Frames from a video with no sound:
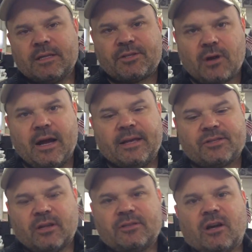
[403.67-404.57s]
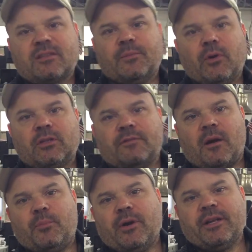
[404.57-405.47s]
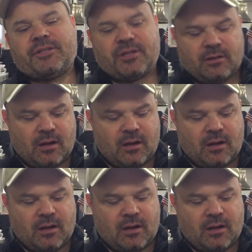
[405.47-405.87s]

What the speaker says: That's right. So I talked to both of our British